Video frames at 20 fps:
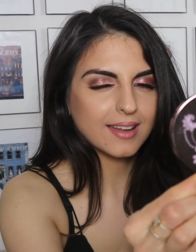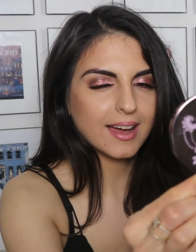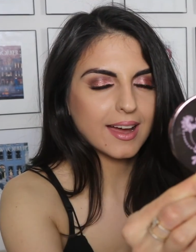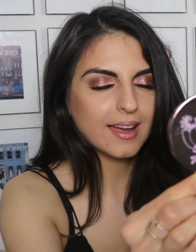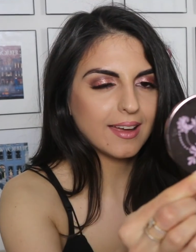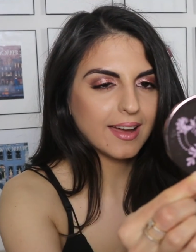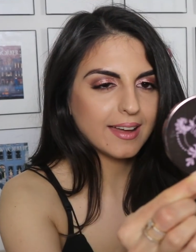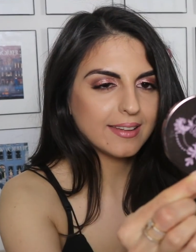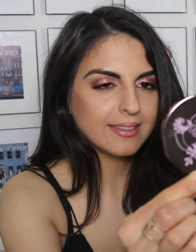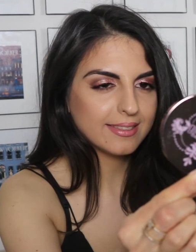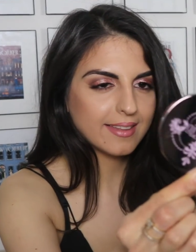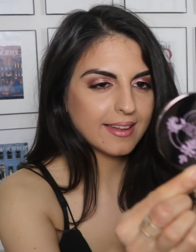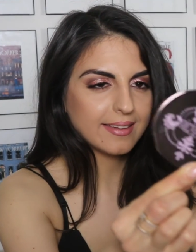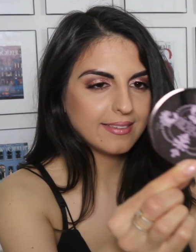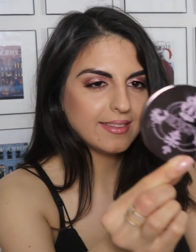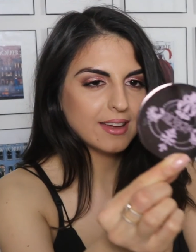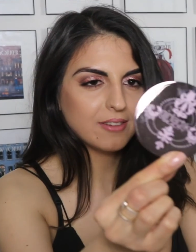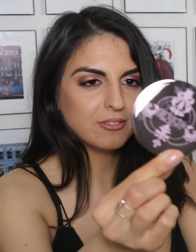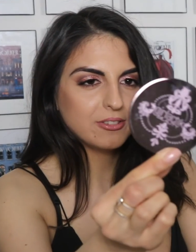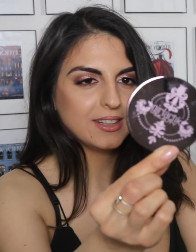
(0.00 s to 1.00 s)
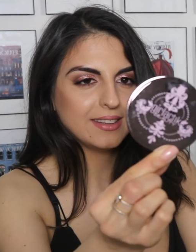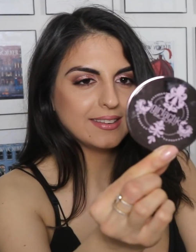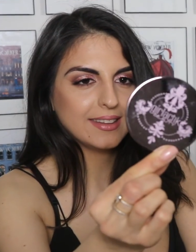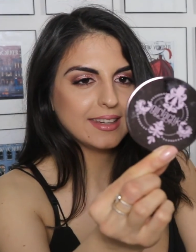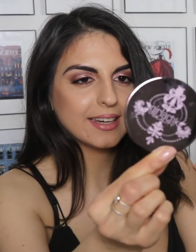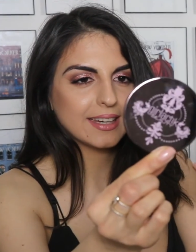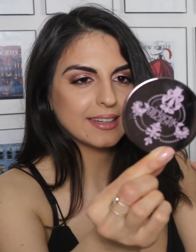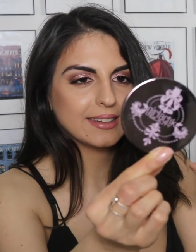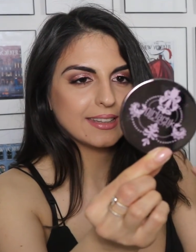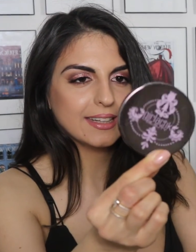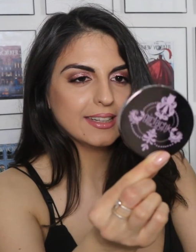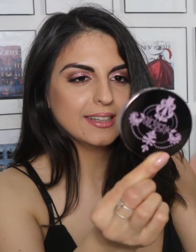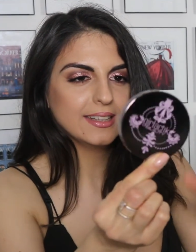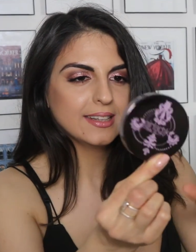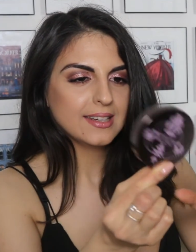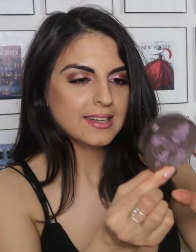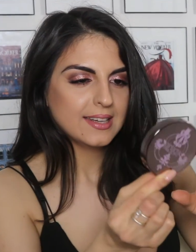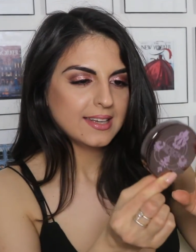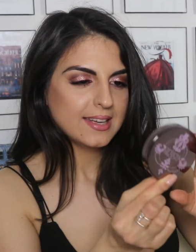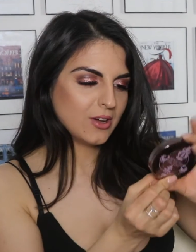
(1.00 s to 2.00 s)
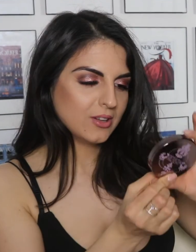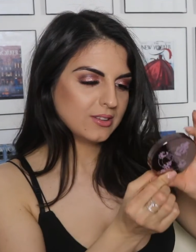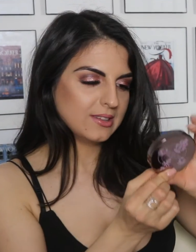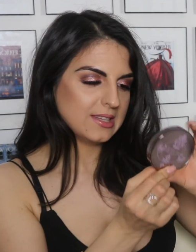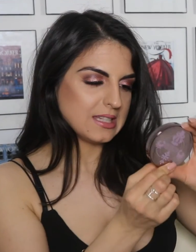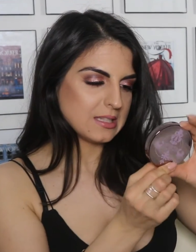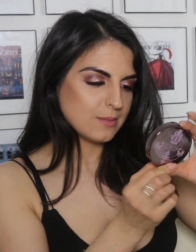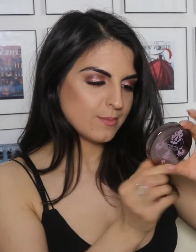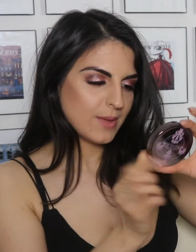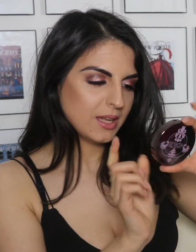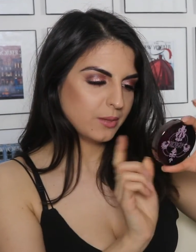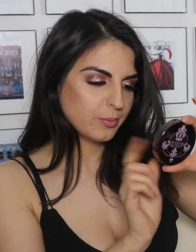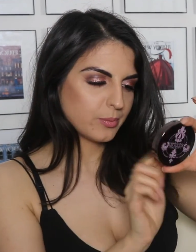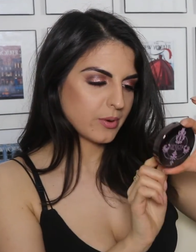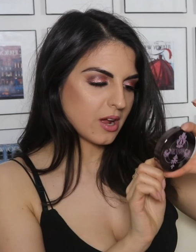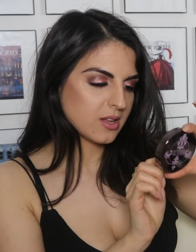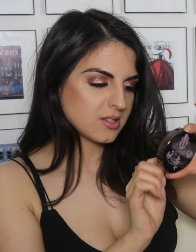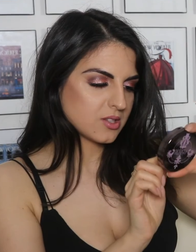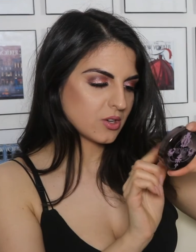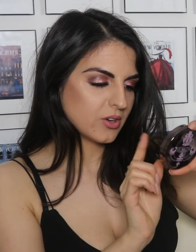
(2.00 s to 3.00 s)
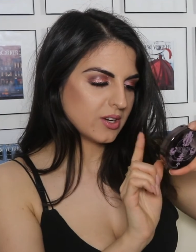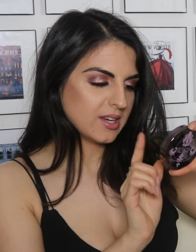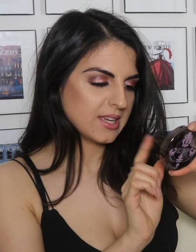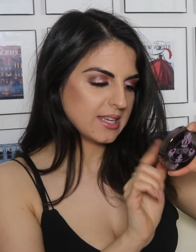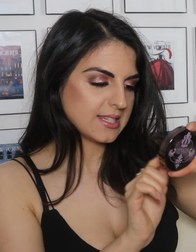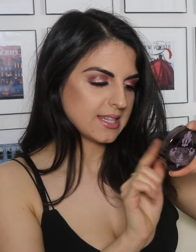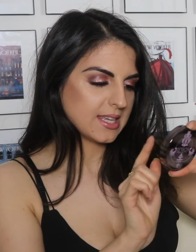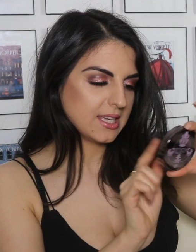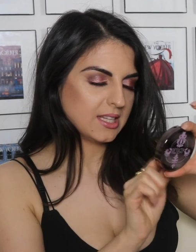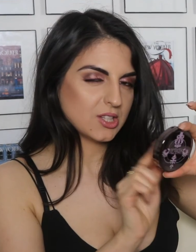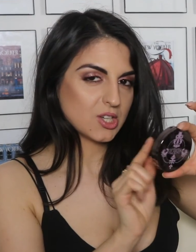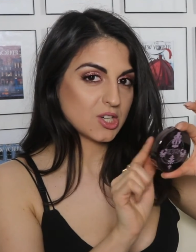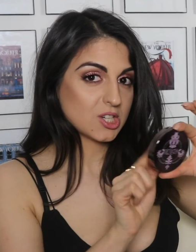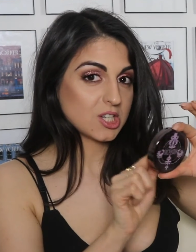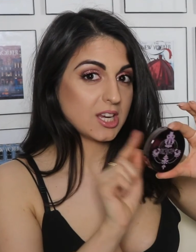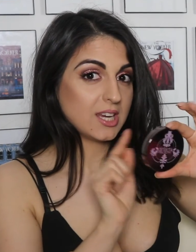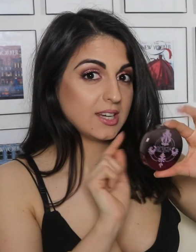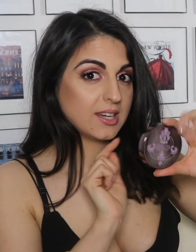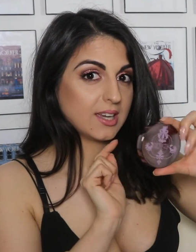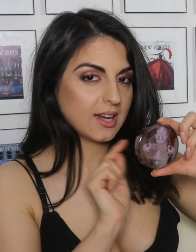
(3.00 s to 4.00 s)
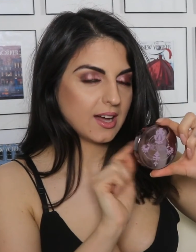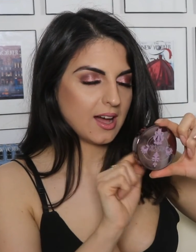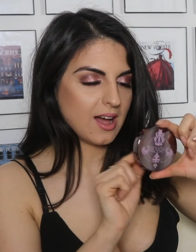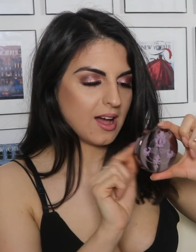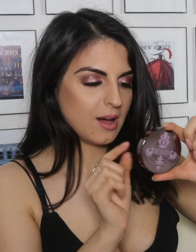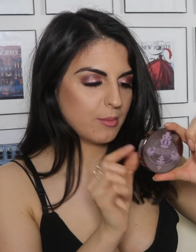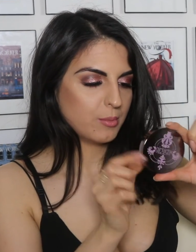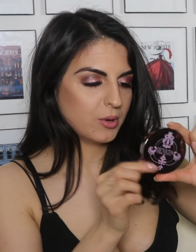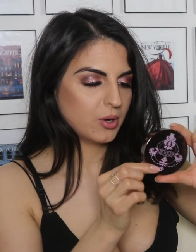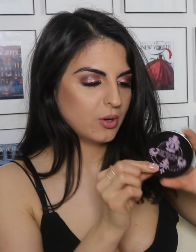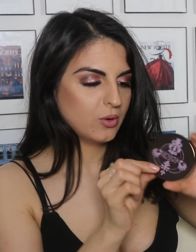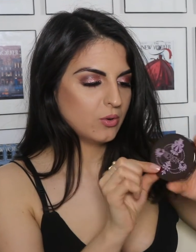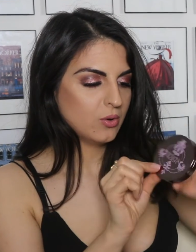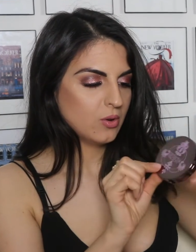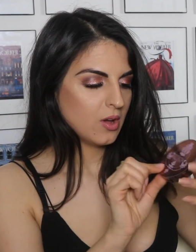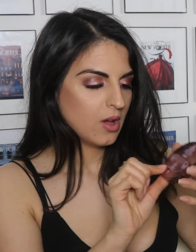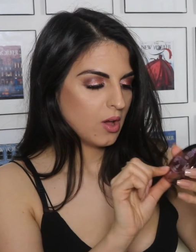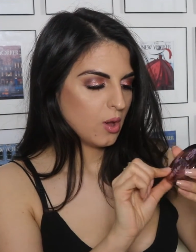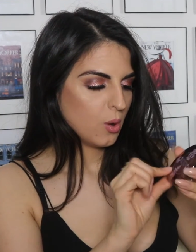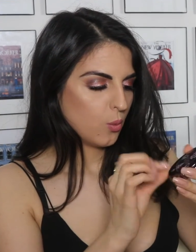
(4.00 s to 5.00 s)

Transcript: I definitely think I did. So this matte bronzer is in the shade Cabo,